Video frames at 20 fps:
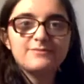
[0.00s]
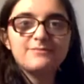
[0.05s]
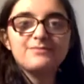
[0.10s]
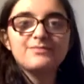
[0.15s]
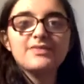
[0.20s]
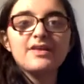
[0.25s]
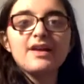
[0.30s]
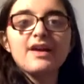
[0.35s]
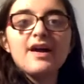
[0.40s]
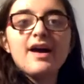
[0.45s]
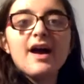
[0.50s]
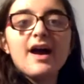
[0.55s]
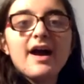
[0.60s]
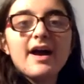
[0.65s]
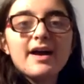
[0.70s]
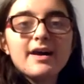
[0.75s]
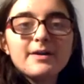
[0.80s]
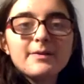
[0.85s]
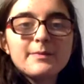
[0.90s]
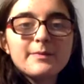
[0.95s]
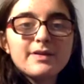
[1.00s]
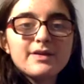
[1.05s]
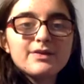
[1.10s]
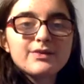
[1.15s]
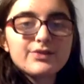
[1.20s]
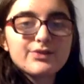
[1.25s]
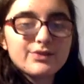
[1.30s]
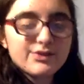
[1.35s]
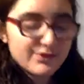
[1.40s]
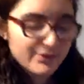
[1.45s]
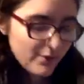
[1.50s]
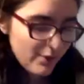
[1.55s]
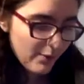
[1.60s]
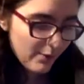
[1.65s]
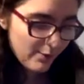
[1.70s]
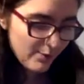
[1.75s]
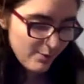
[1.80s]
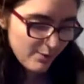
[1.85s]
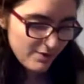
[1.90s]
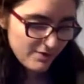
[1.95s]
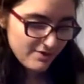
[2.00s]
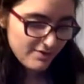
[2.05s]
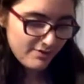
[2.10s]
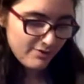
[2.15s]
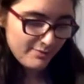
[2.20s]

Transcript: I am so. Oh my god,